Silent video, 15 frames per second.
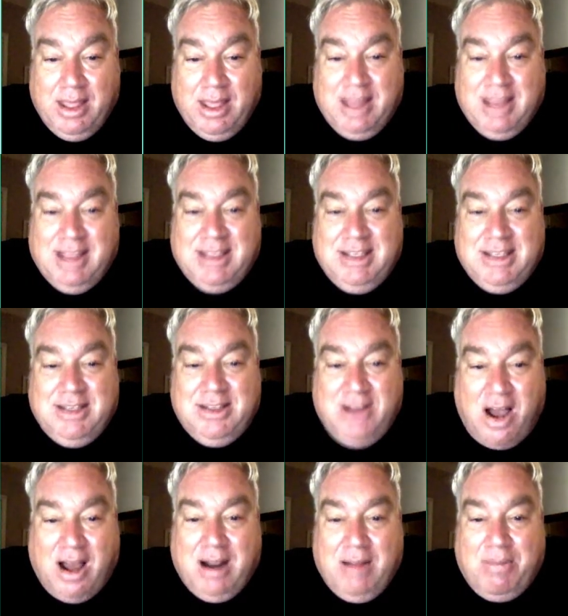This is
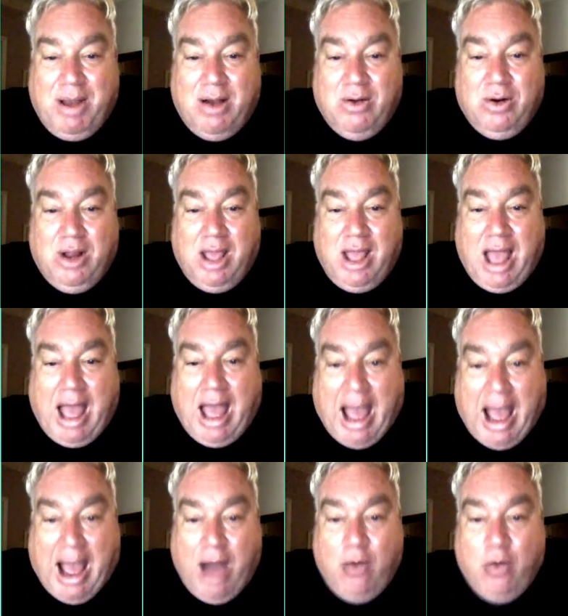not about
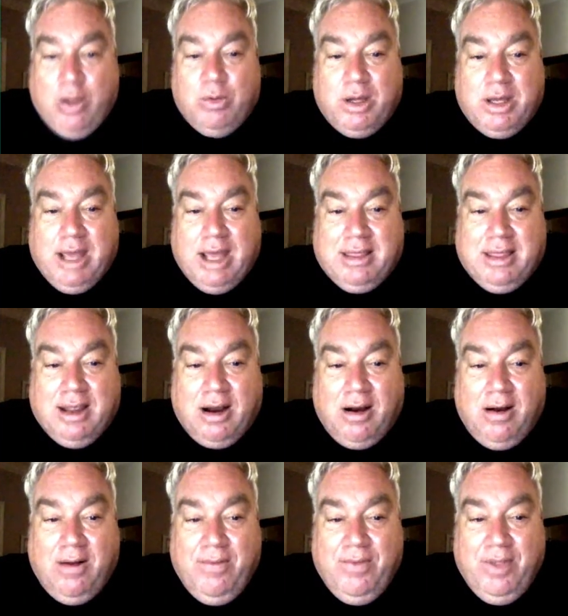how we will get
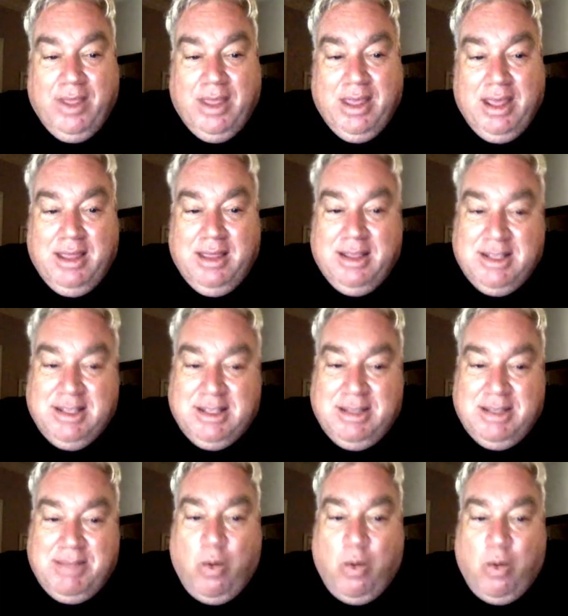there. This is
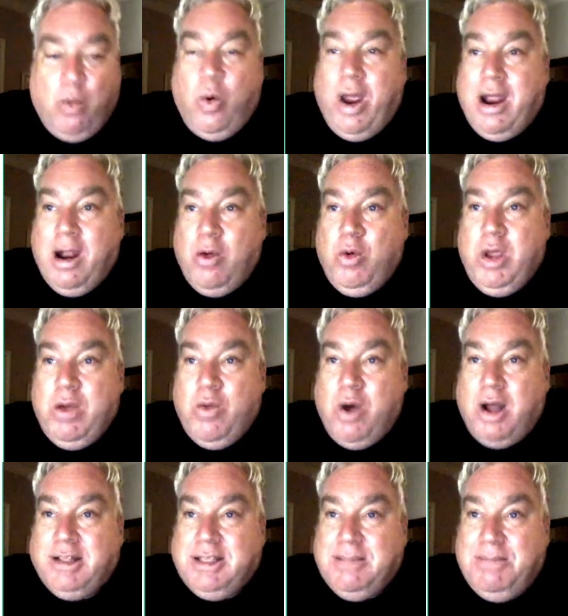about where we
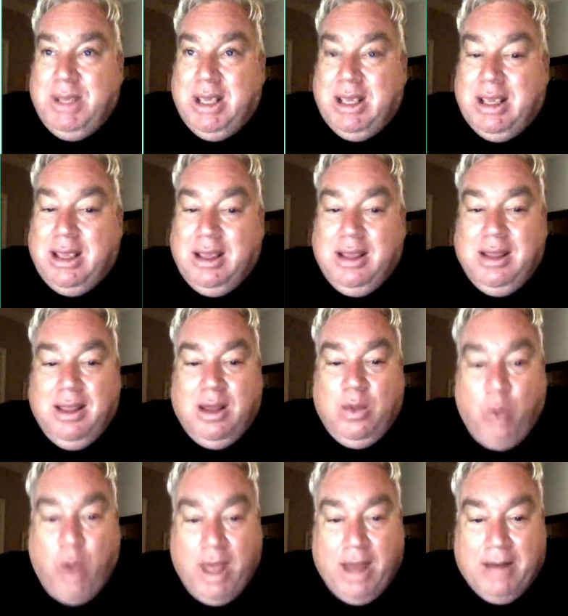want to be
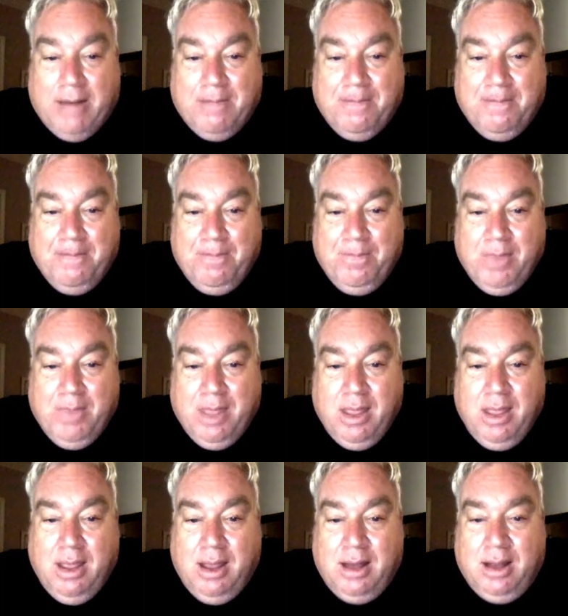and when.
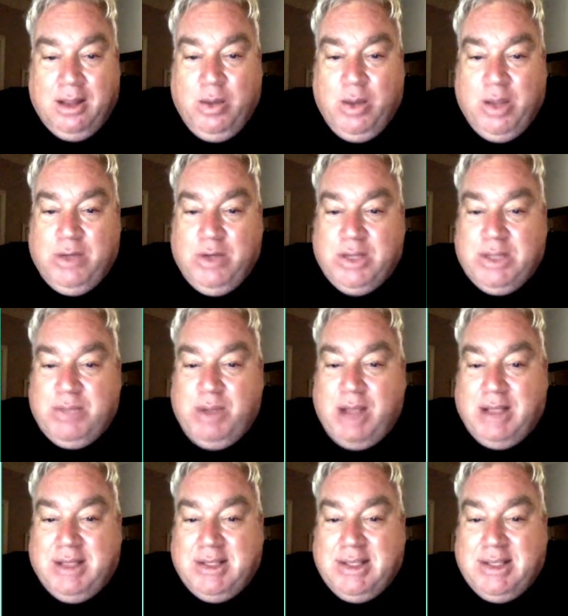Another way to express